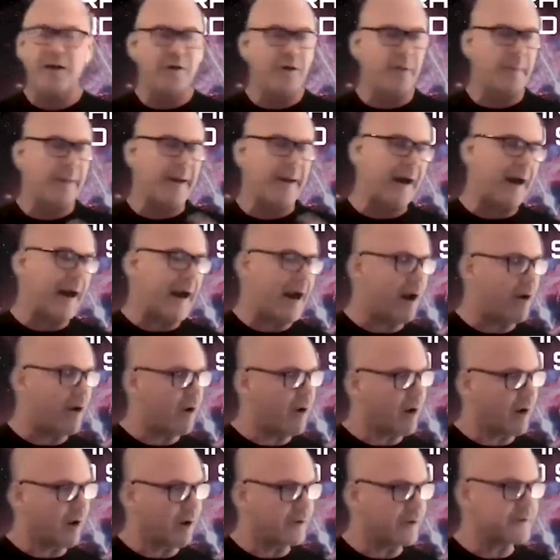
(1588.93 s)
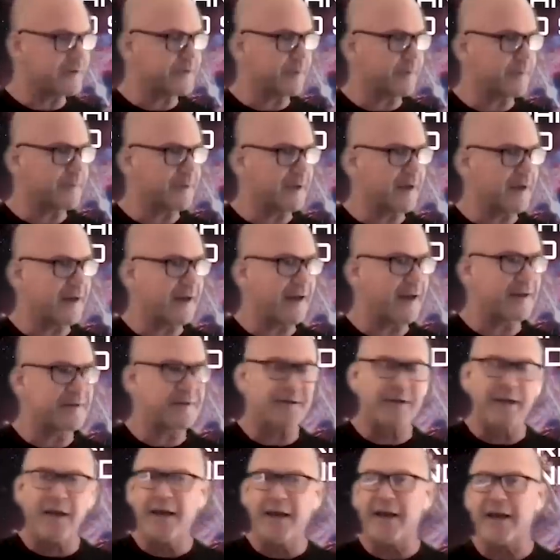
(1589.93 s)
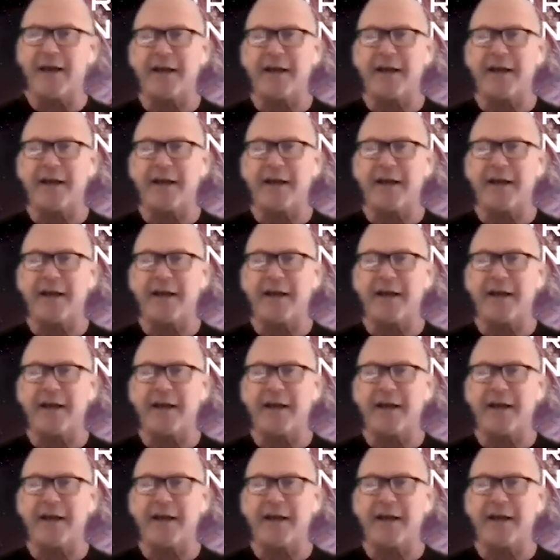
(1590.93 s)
no matter how hard something gets,